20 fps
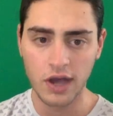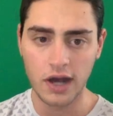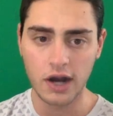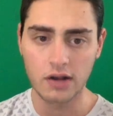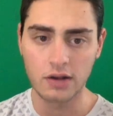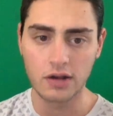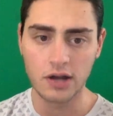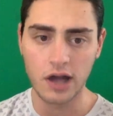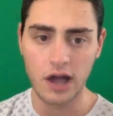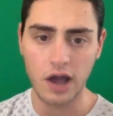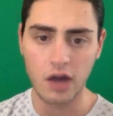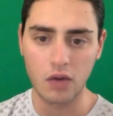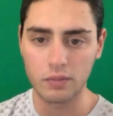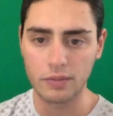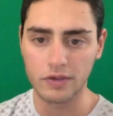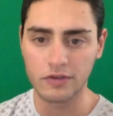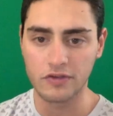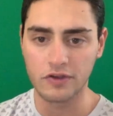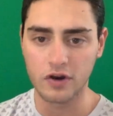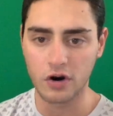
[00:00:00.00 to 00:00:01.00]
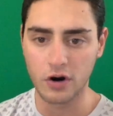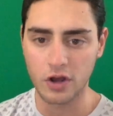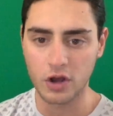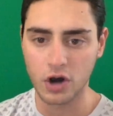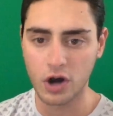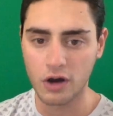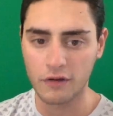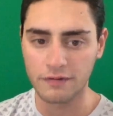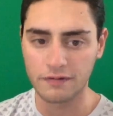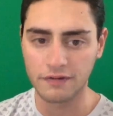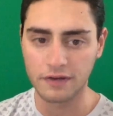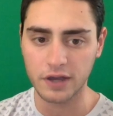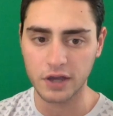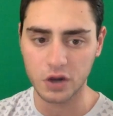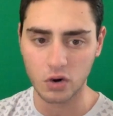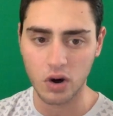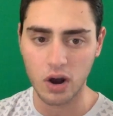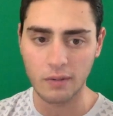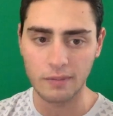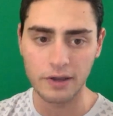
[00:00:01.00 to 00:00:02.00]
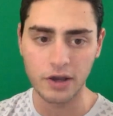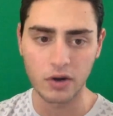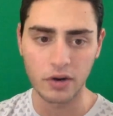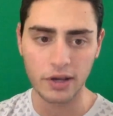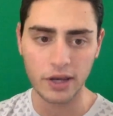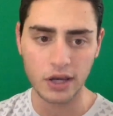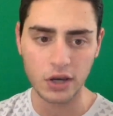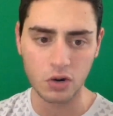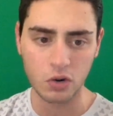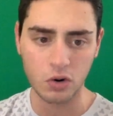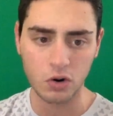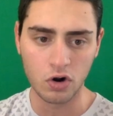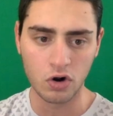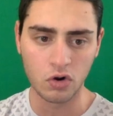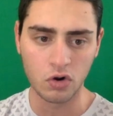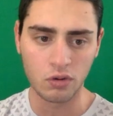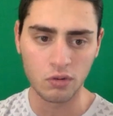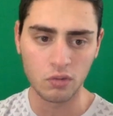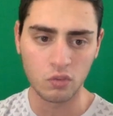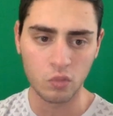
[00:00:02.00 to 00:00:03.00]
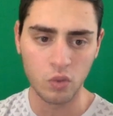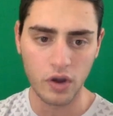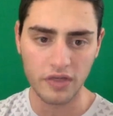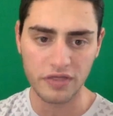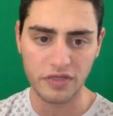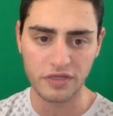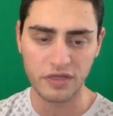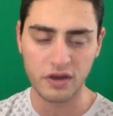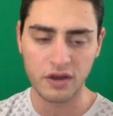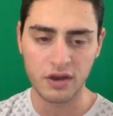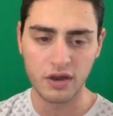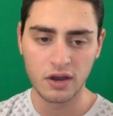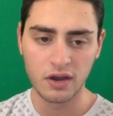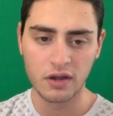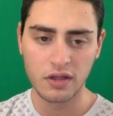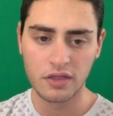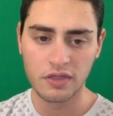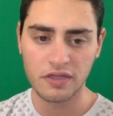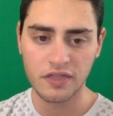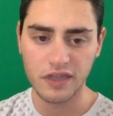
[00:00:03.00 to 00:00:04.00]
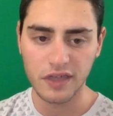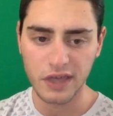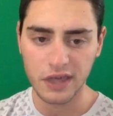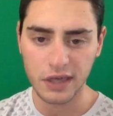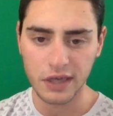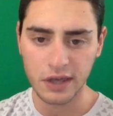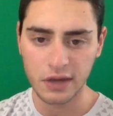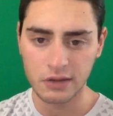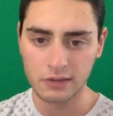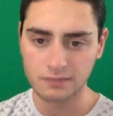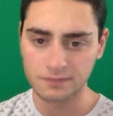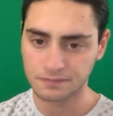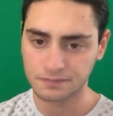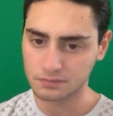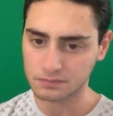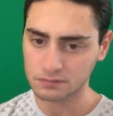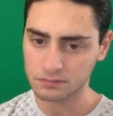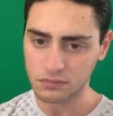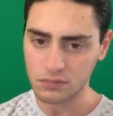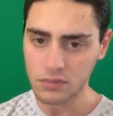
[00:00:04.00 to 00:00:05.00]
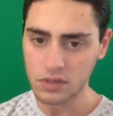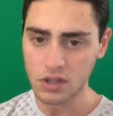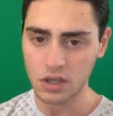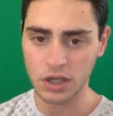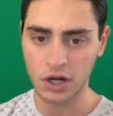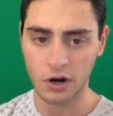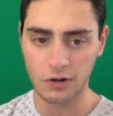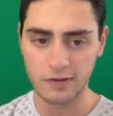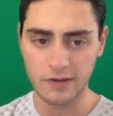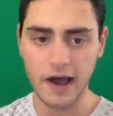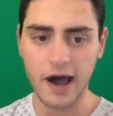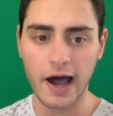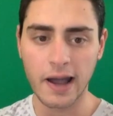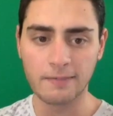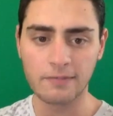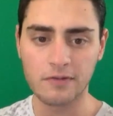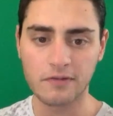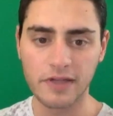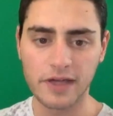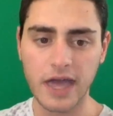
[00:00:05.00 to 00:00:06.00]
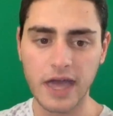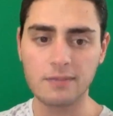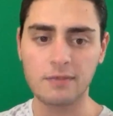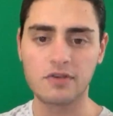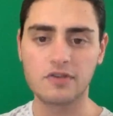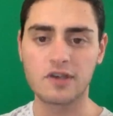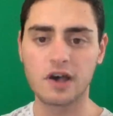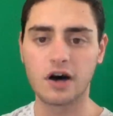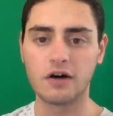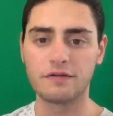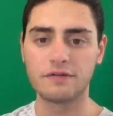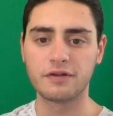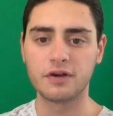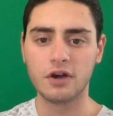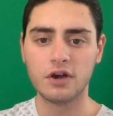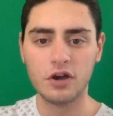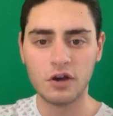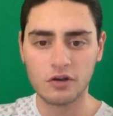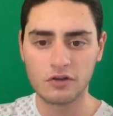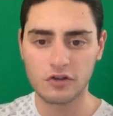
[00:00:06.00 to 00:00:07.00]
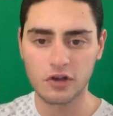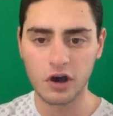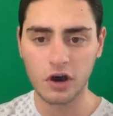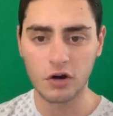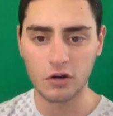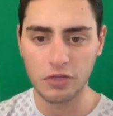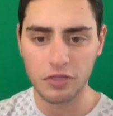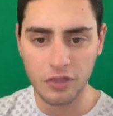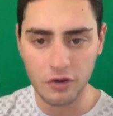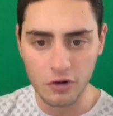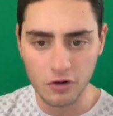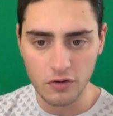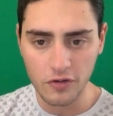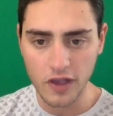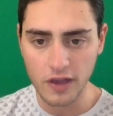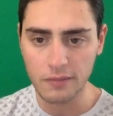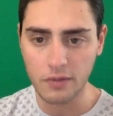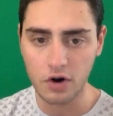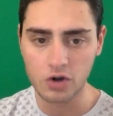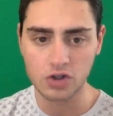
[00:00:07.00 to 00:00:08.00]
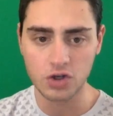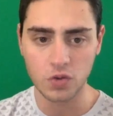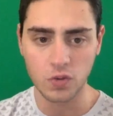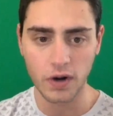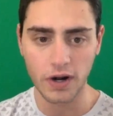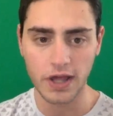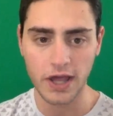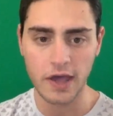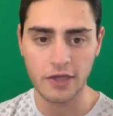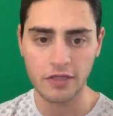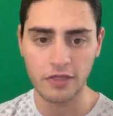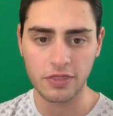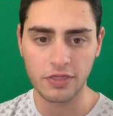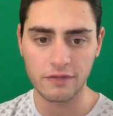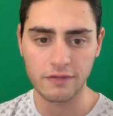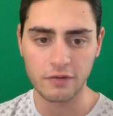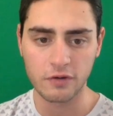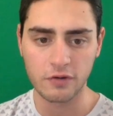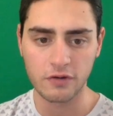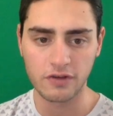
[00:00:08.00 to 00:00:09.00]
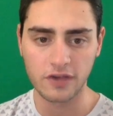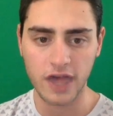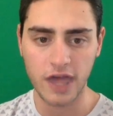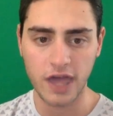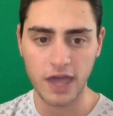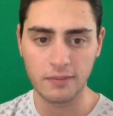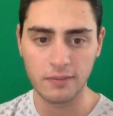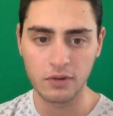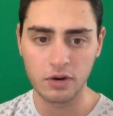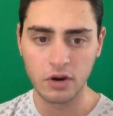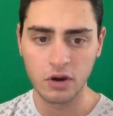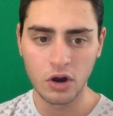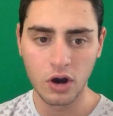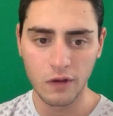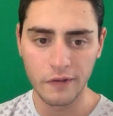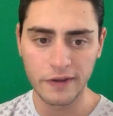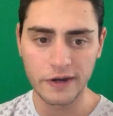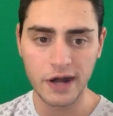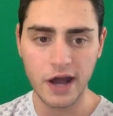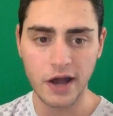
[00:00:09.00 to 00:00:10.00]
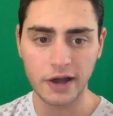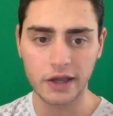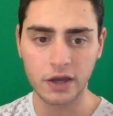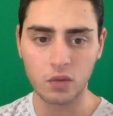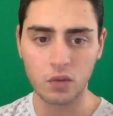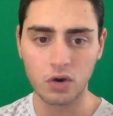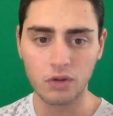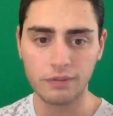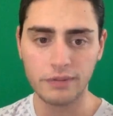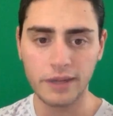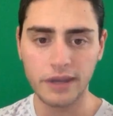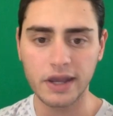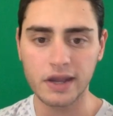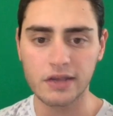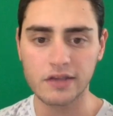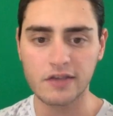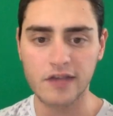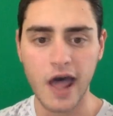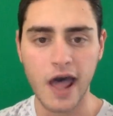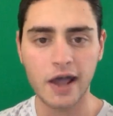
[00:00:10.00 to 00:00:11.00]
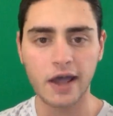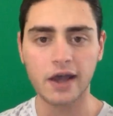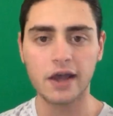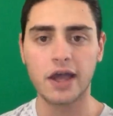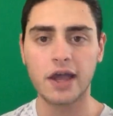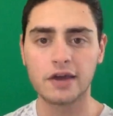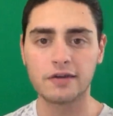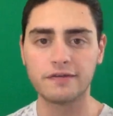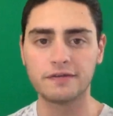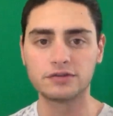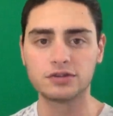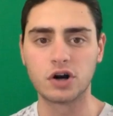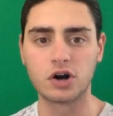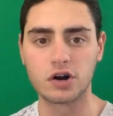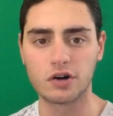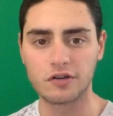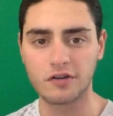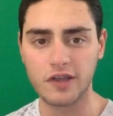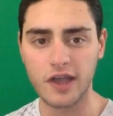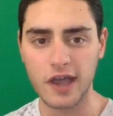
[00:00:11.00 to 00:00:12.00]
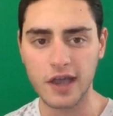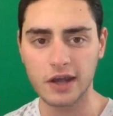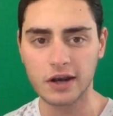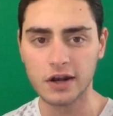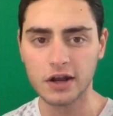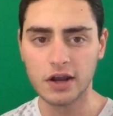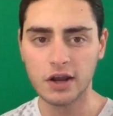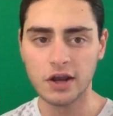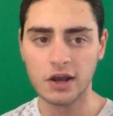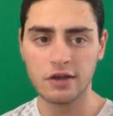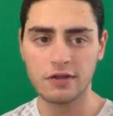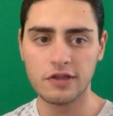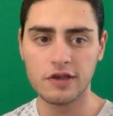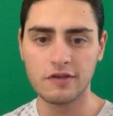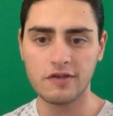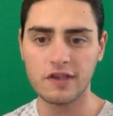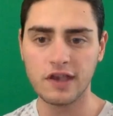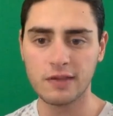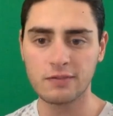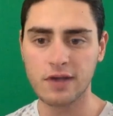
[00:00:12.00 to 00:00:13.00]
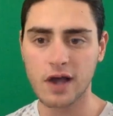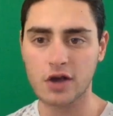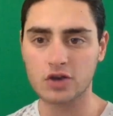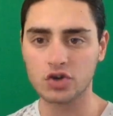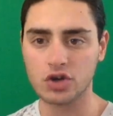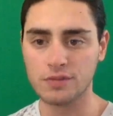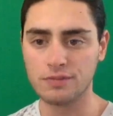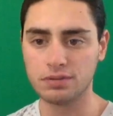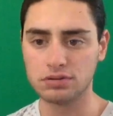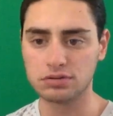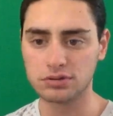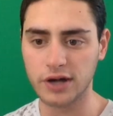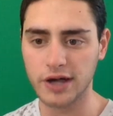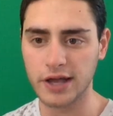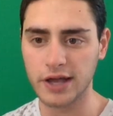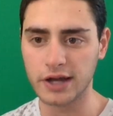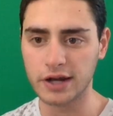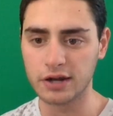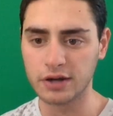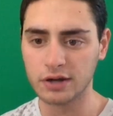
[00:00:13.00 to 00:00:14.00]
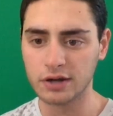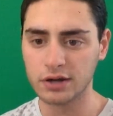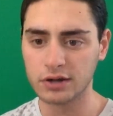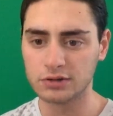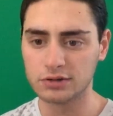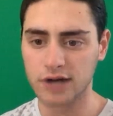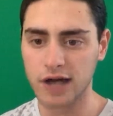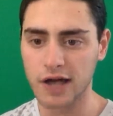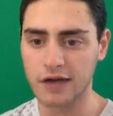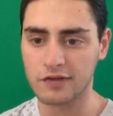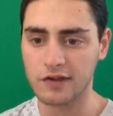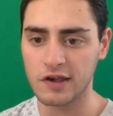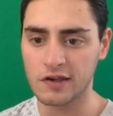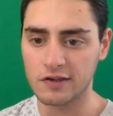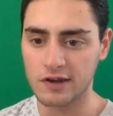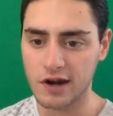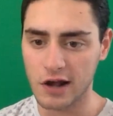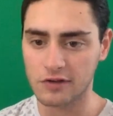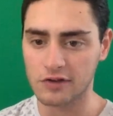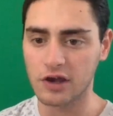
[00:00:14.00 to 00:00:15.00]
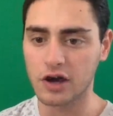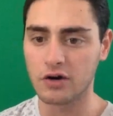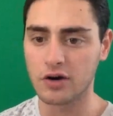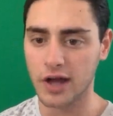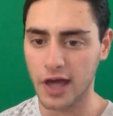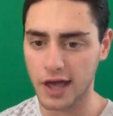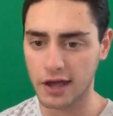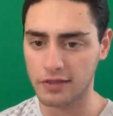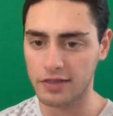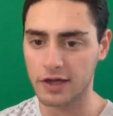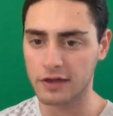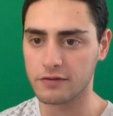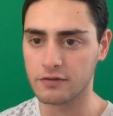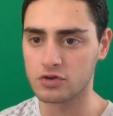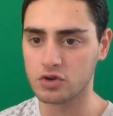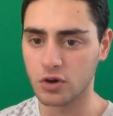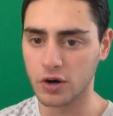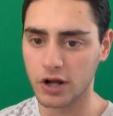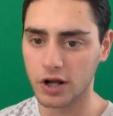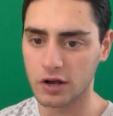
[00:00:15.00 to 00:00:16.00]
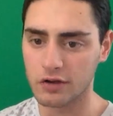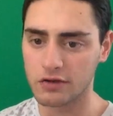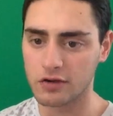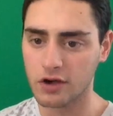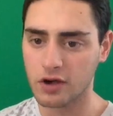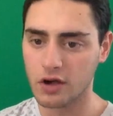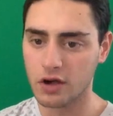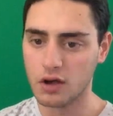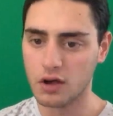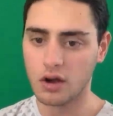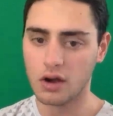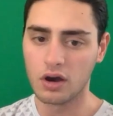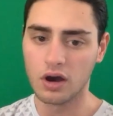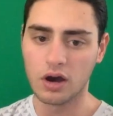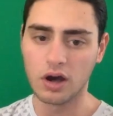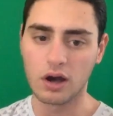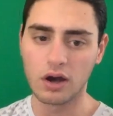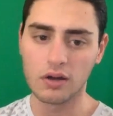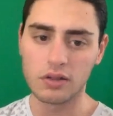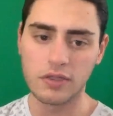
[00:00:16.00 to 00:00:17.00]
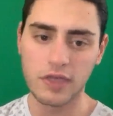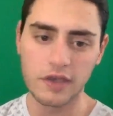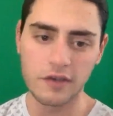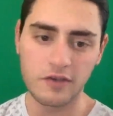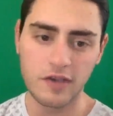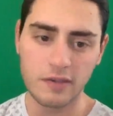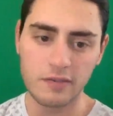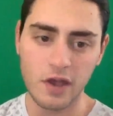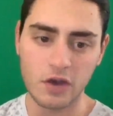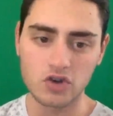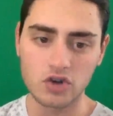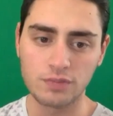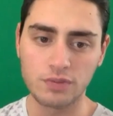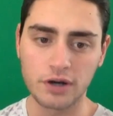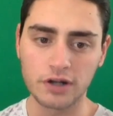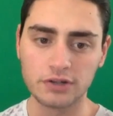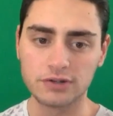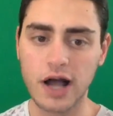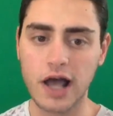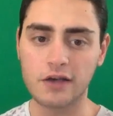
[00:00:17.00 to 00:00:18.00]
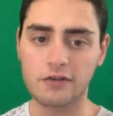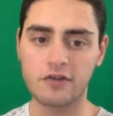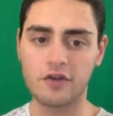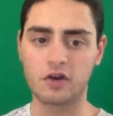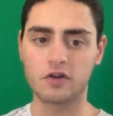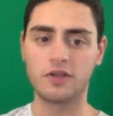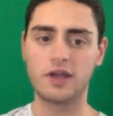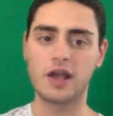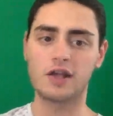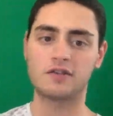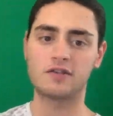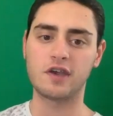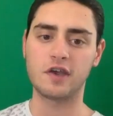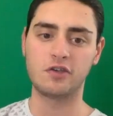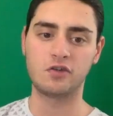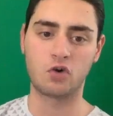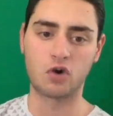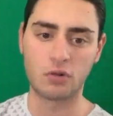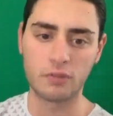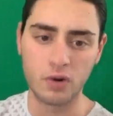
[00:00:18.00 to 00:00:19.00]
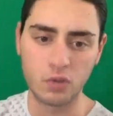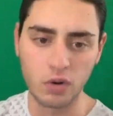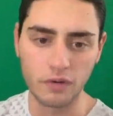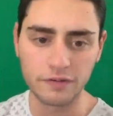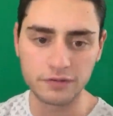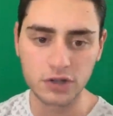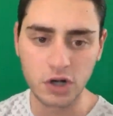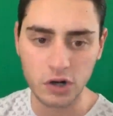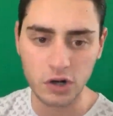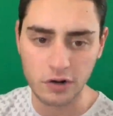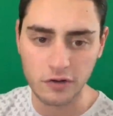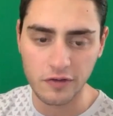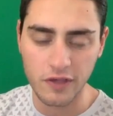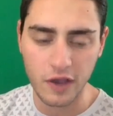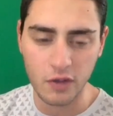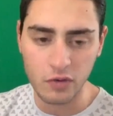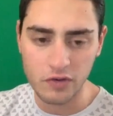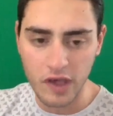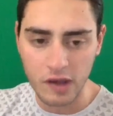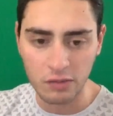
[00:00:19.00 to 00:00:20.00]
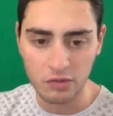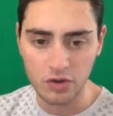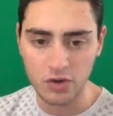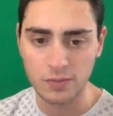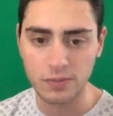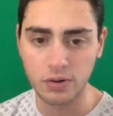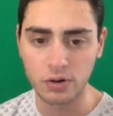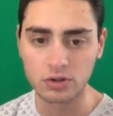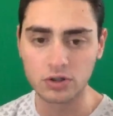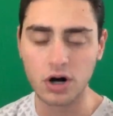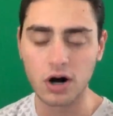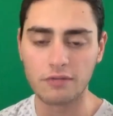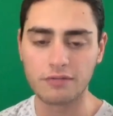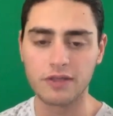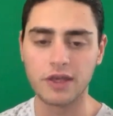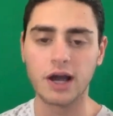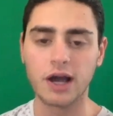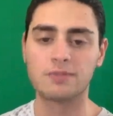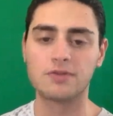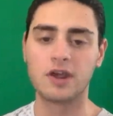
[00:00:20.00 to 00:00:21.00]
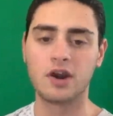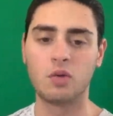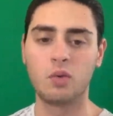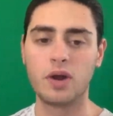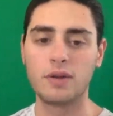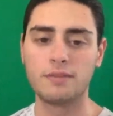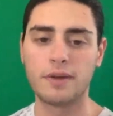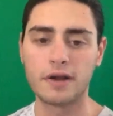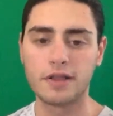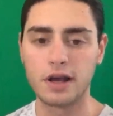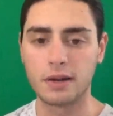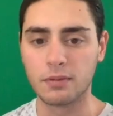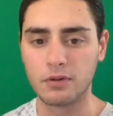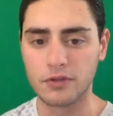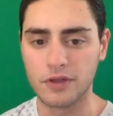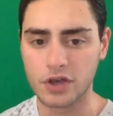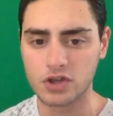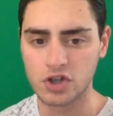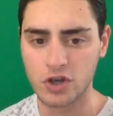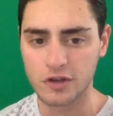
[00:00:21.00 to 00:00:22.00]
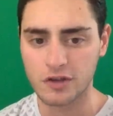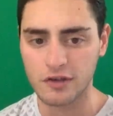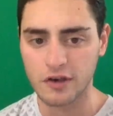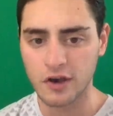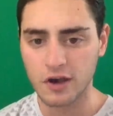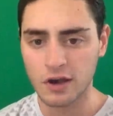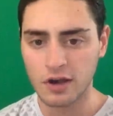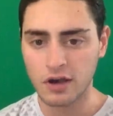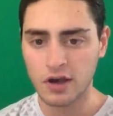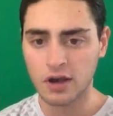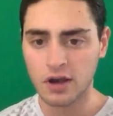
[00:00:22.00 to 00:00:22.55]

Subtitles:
And I will be starting off I'll be going in order with the times of the game itself. So Thursday, March 28th, the first game on the docket will be Gonzaga and Florida State. These teams actually played last season. How's it going, Hank? Thanks for joining us. These teams actually played last year in the NCAA tournament, where Florida State was able to pull off the upset and win by double digits.